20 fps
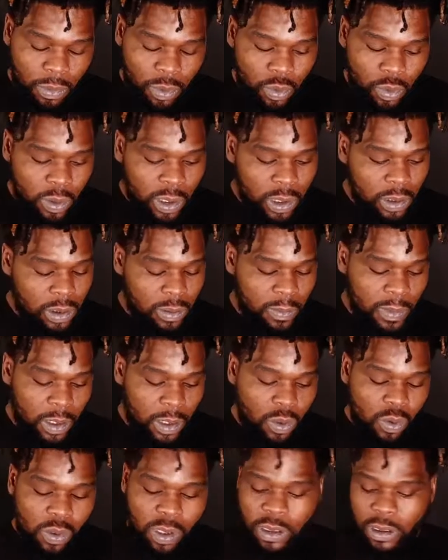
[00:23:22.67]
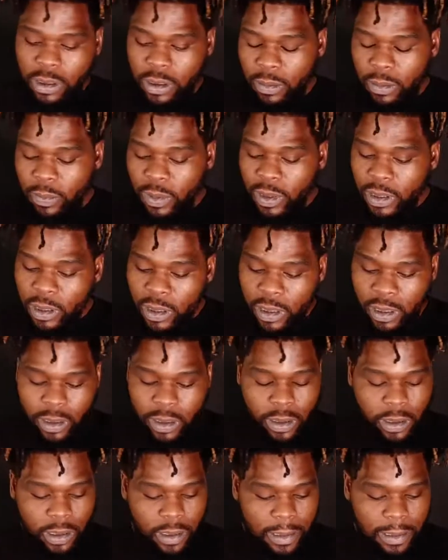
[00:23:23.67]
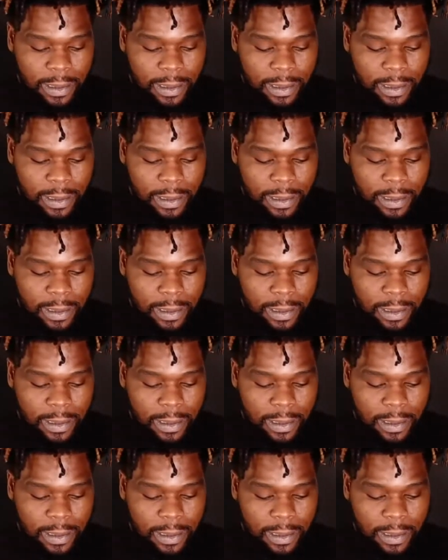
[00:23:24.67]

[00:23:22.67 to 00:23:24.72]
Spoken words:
Who else, man? Who else that been there?